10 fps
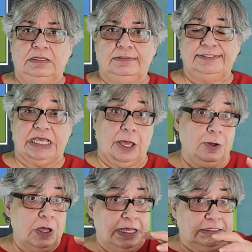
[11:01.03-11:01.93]

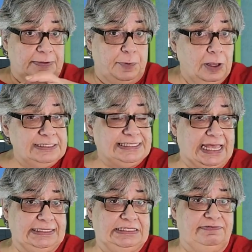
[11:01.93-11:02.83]
So the post
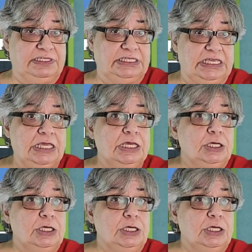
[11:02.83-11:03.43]
activity